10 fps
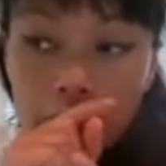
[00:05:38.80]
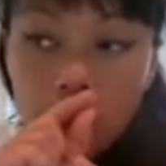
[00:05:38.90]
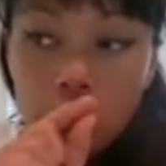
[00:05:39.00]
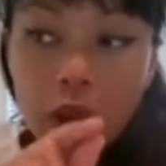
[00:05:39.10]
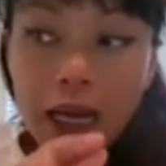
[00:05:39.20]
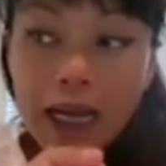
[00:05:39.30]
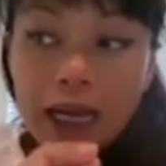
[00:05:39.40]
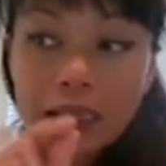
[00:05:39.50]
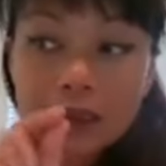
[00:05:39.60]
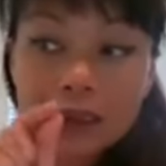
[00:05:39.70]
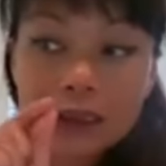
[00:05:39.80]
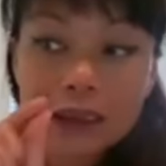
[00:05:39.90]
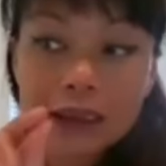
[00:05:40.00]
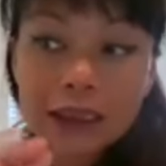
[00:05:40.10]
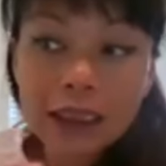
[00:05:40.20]
you are
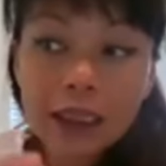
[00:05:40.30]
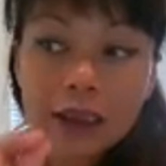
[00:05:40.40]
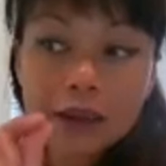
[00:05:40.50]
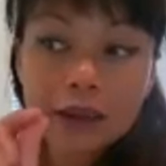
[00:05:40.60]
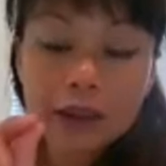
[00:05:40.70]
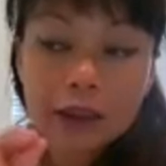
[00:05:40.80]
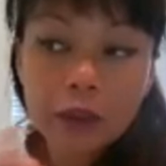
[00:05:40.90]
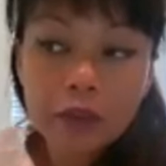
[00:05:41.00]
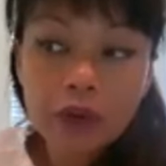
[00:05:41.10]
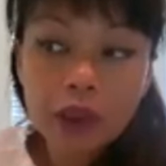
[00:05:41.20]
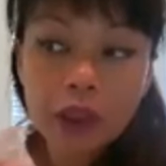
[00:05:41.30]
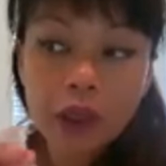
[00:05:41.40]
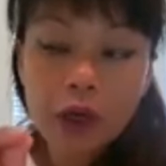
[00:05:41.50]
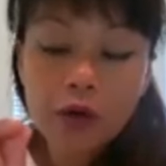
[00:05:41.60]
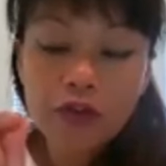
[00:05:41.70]
seeding something
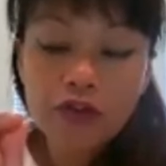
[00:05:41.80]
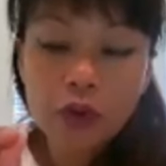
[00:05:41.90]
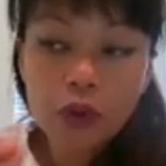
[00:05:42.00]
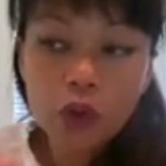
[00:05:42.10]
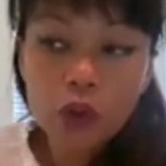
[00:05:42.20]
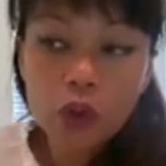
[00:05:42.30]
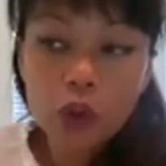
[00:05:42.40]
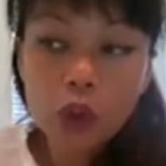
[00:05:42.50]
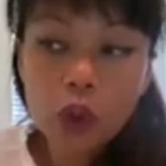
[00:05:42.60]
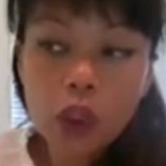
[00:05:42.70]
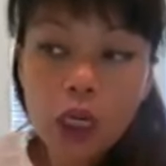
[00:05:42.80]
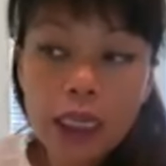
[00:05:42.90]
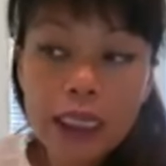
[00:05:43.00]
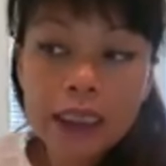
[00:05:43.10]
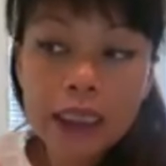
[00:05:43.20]
for you
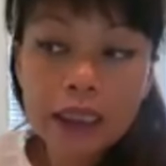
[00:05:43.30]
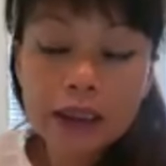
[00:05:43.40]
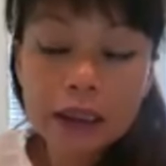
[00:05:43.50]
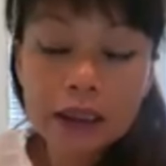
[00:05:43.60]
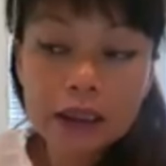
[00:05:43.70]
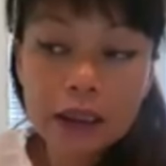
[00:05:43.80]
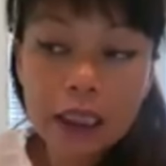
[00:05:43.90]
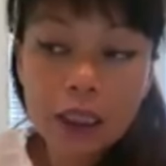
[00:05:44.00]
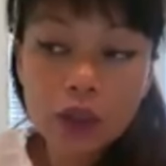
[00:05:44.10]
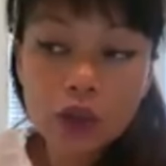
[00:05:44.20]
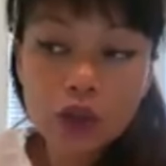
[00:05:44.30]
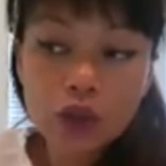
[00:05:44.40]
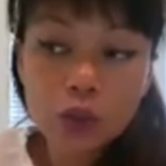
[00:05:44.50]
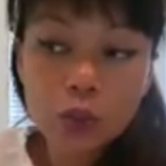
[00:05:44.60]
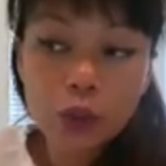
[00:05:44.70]
in later
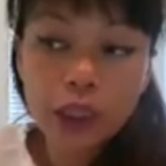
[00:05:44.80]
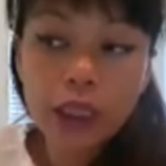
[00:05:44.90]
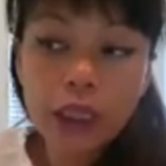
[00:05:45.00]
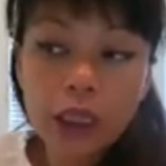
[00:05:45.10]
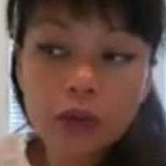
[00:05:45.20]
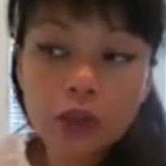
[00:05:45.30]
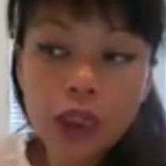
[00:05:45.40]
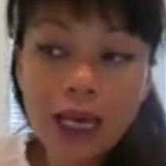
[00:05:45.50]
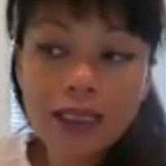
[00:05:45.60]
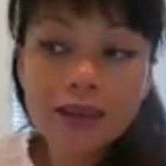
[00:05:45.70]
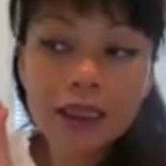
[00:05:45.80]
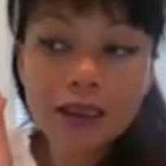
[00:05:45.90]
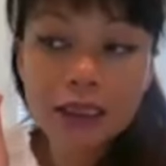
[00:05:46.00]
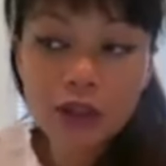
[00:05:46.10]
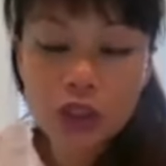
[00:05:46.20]
stage to bring it out as
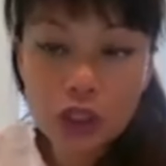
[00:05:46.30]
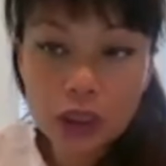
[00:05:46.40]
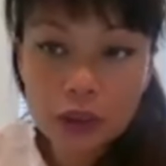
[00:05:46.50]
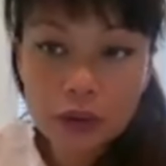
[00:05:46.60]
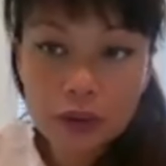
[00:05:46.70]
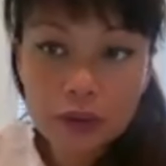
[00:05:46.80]
a teaching.